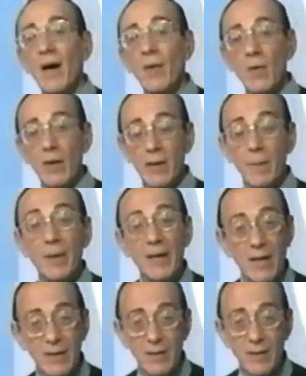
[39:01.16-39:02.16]
I wound up by
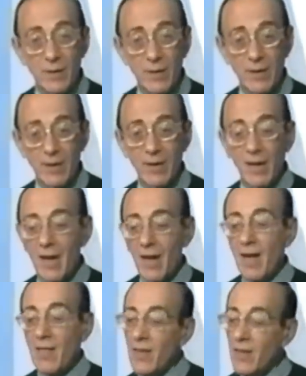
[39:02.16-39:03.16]
not going.
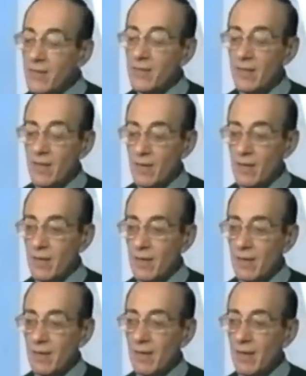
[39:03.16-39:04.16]
This year,